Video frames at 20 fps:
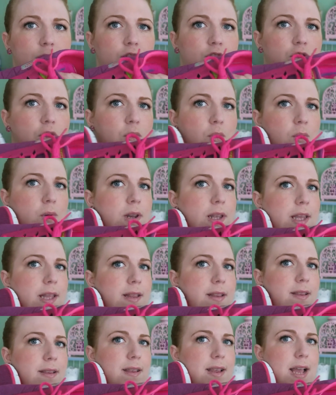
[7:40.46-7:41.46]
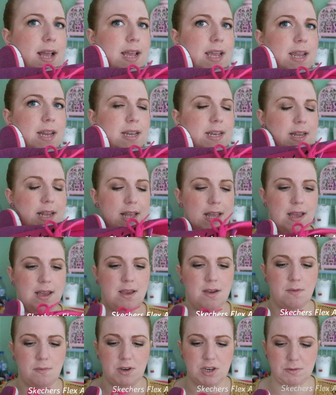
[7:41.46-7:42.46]
sole inside,
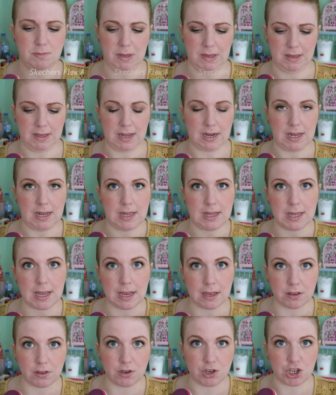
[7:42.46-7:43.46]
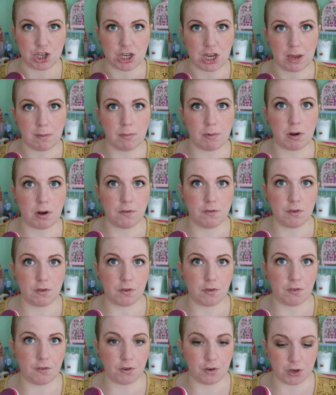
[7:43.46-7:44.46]
which means that it takes the shape of
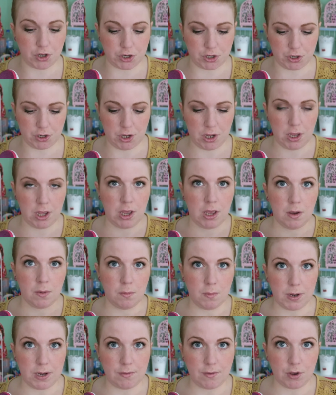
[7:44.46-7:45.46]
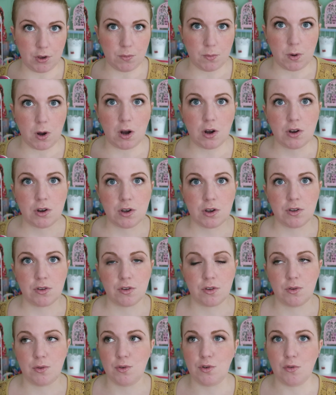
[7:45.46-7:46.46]
your foot whenever you walk.
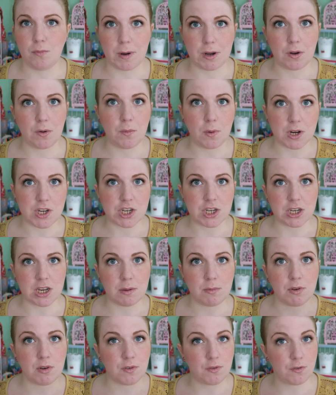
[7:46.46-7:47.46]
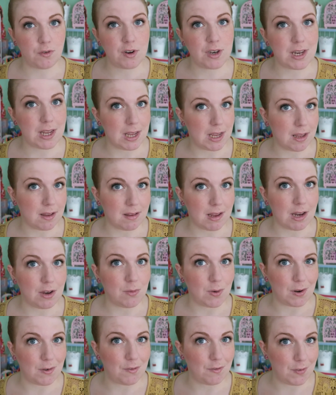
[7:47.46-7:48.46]
So no matter what shape your foot is,
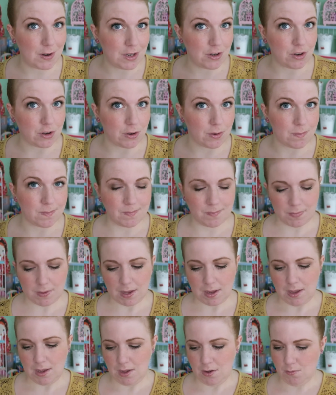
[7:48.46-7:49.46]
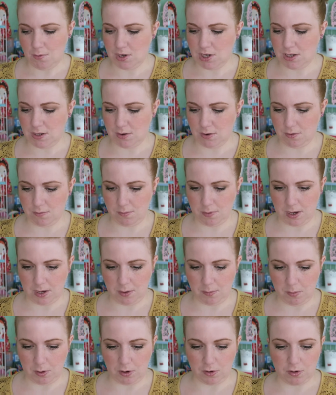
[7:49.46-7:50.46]
it will fit you, which is a
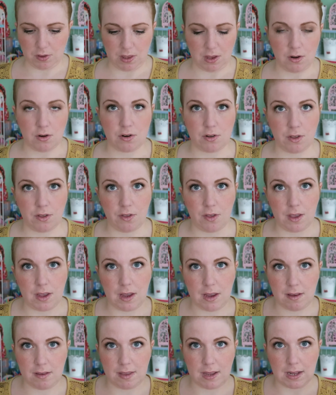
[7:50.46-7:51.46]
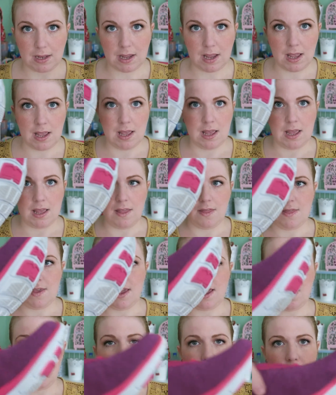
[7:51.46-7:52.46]
great plus. The other thing is that
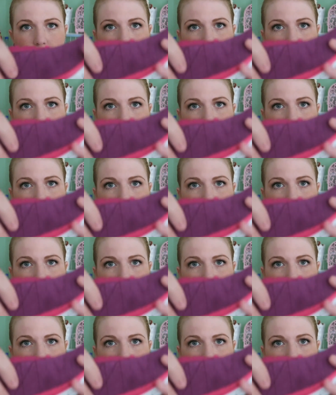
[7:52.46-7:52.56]
they